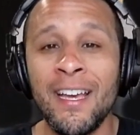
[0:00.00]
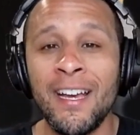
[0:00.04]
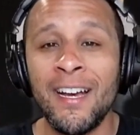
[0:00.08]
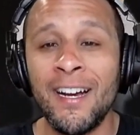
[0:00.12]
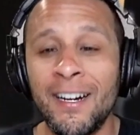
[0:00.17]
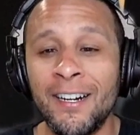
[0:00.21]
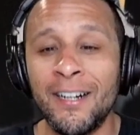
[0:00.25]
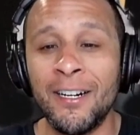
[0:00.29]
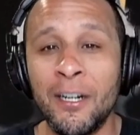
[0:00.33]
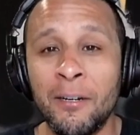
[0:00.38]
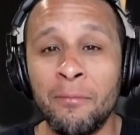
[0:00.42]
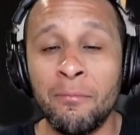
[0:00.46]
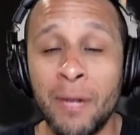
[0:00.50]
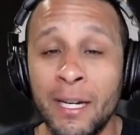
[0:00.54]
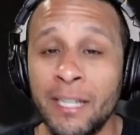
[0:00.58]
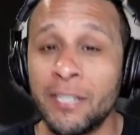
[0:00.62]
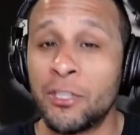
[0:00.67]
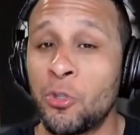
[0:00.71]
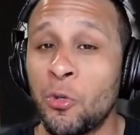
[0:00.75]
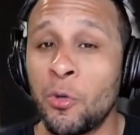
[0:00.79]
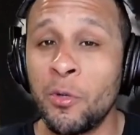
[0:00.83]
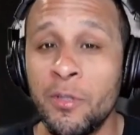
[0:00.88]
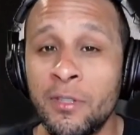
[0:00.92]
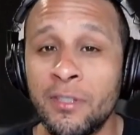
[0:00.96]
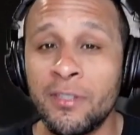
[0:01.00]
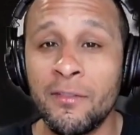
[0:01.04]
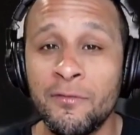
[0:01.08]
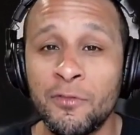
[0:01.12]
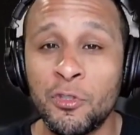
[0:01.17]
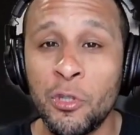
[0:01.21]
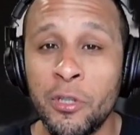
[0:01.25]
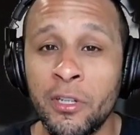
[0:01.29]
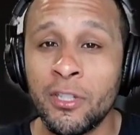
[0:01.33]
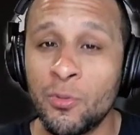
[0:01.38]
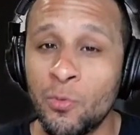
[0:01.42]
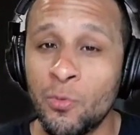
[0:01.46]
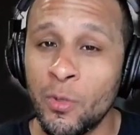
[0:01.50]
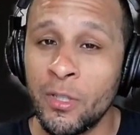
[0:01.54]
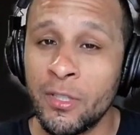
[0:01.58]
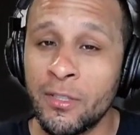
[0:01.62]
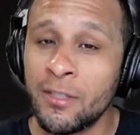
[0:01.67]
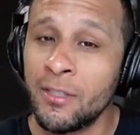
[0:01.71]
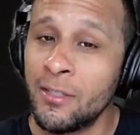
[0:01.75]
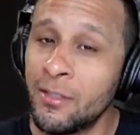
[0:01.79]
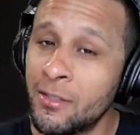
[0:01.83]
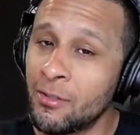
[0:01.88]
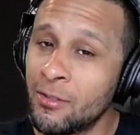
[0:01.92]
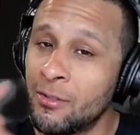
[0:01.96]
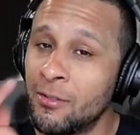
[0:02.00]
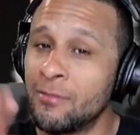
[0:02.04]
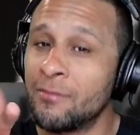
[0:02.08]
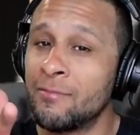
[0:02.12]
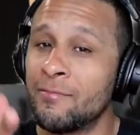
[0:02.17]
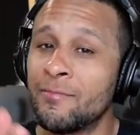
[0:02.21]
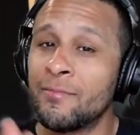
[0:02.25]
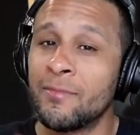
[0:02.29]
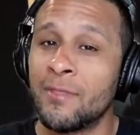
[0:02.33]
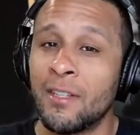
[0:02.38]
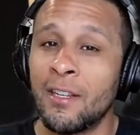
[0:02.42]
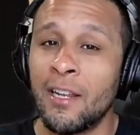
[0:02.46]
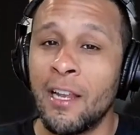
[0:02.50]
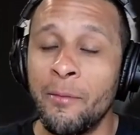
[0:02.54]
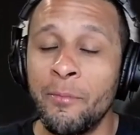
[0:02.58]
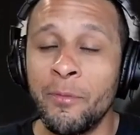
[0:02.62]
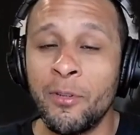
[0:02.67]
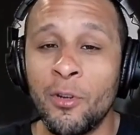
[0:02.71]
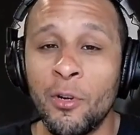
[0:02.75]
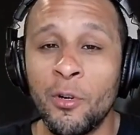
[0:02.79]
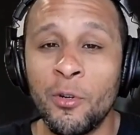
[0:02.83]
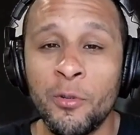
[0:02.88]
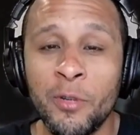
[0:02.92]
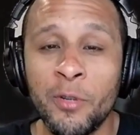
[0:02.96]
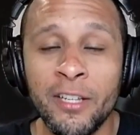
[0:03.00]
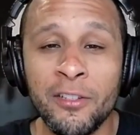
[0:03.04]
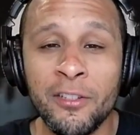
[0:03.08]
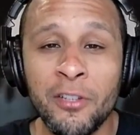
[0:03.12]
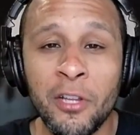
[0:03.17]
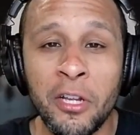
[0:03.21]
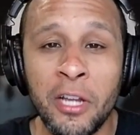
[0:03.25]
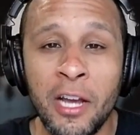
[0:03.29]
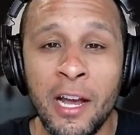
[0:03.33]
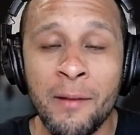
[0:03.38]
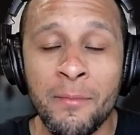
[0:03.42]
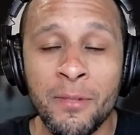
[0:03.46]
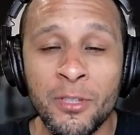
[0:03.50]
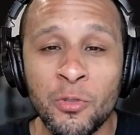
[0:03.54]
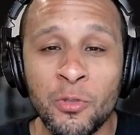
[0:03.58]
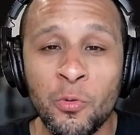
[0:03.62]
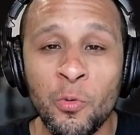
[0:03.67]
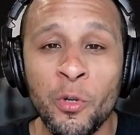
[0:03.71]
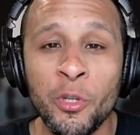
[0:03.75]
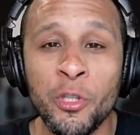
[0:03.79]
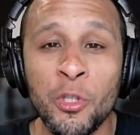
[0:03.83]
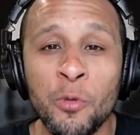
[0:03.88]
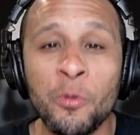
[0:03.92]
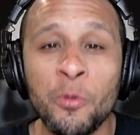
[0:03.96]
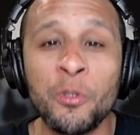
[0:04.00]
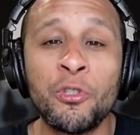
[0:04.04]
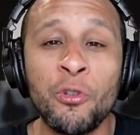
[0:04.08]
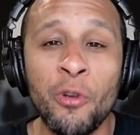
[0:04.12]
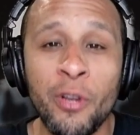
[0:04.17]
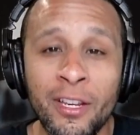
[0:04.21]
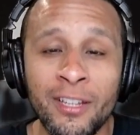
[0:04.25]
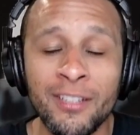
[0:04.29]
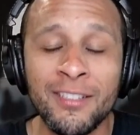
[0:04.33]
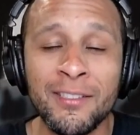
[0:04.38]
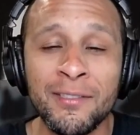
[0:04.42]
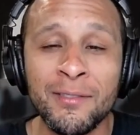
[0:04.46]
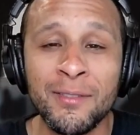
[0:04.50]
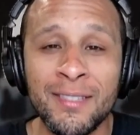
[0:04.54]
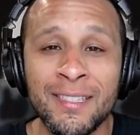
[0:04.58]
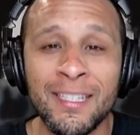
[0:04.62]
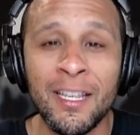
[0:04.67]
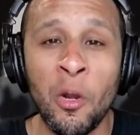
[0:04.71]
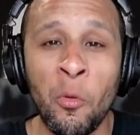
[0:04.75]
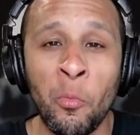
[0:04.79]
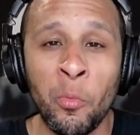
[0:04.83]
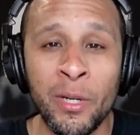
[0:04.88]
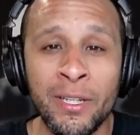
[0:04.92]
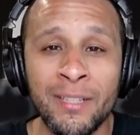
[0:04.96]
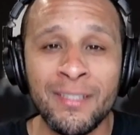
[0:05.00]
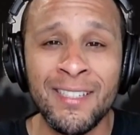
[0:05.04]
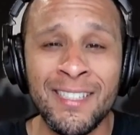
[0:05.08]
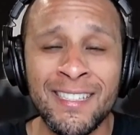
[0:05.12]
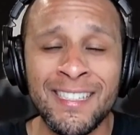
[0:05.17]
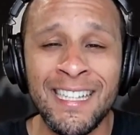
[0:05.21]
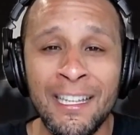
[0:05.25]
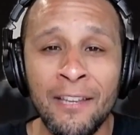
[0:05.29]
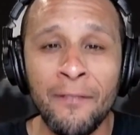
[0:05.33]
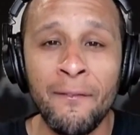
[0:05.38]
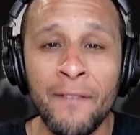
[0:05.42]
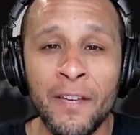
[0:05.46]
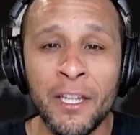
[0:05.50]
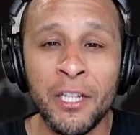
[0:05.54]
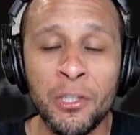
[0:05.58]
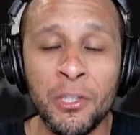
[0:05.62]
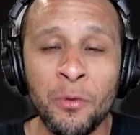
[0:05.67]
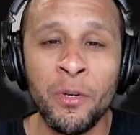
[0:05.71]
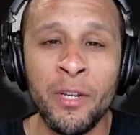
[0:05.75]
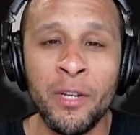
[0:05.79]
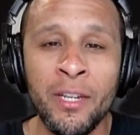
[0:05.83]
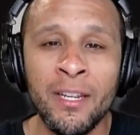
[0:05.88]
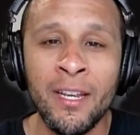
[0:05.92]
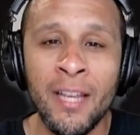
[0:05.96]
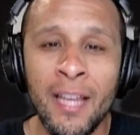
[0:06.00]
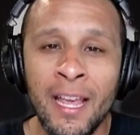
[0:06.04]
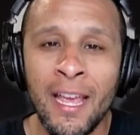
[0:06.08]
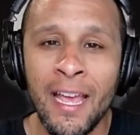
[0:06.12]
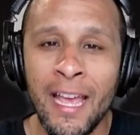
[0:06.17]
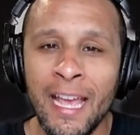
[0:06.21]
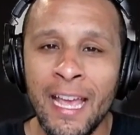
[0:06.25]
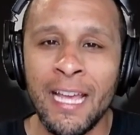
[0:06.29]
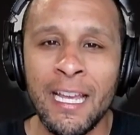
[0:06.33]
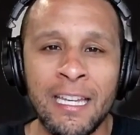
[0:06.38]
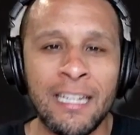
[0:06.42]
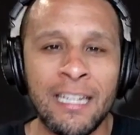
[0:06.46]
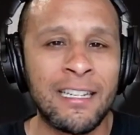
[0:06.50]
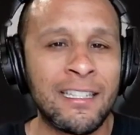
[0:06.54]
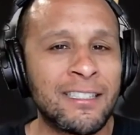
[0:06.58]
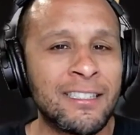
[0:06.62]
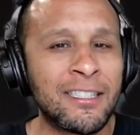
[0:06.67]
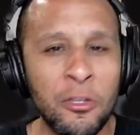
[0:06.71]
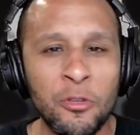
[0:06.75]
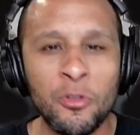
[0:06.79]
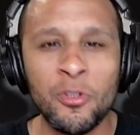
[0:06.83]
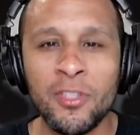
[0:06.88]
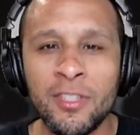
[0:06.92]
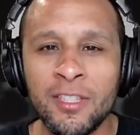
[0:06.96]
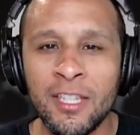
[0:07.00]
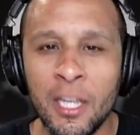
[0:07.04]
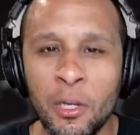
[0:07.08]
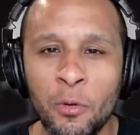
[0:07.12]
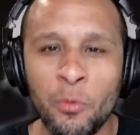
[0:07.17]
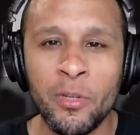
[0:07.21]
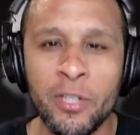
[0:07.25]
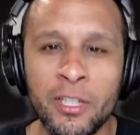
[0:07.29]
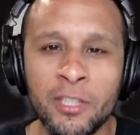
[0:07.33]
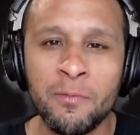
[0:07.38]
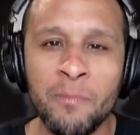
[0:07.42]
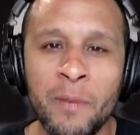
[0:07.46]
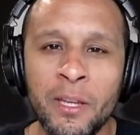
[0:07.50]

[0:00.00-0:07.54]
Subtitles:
My choice of drink is whiskey. So let me know in the comments what you were drinking to celebrate this Heat victory, and continue to stick with us.